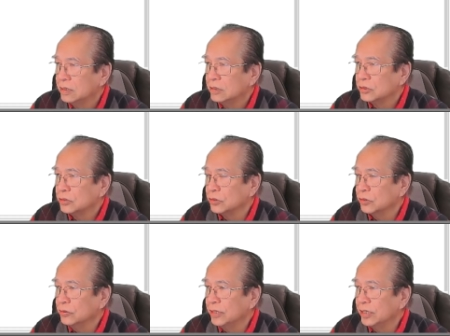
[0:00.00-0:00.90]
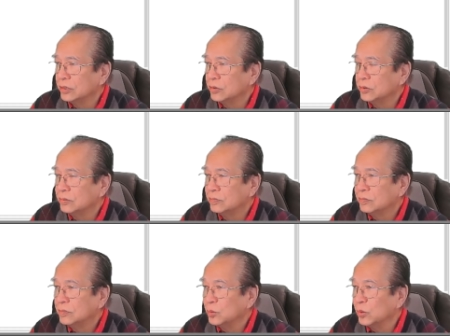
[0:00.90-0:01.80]
so that
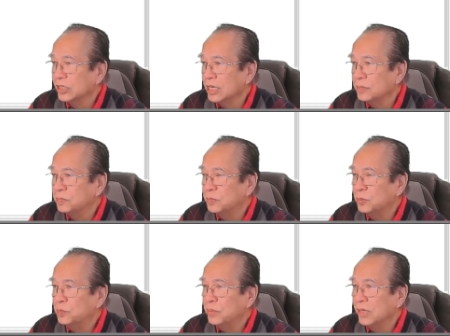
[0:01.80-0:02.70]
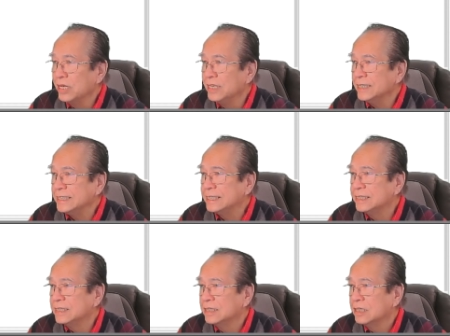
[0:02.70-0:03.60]
when I play it,
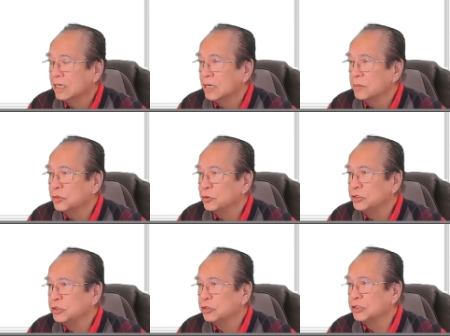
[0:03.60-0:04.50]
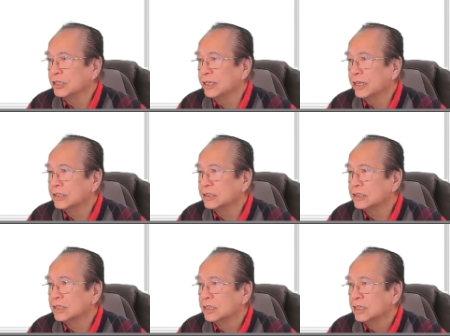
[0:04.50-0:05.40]
I'm going to select
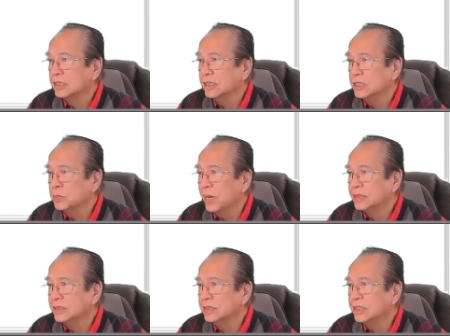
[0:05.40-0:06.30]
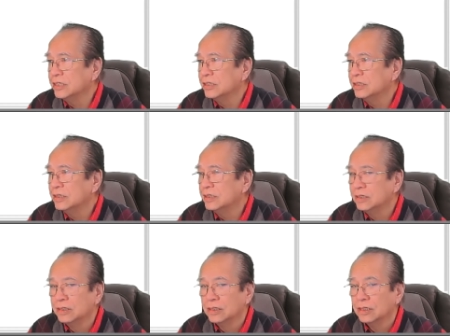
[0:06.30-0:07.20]
this button here
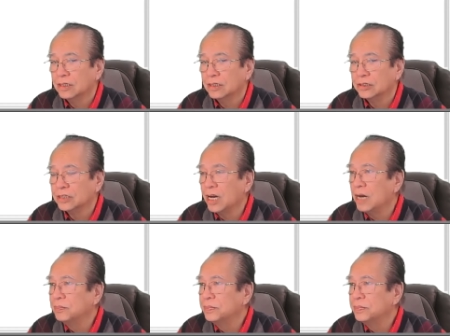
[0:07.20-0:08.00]
on top,